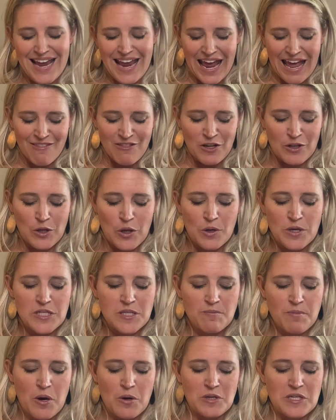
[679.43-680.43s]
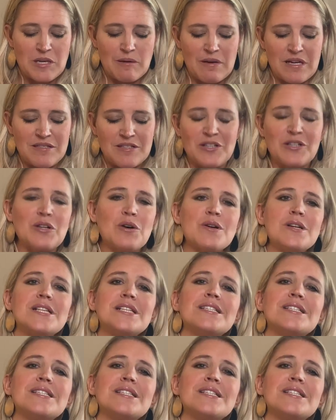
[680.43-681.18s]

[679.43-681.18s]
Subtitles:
And the Lord spoke to me, and the Lord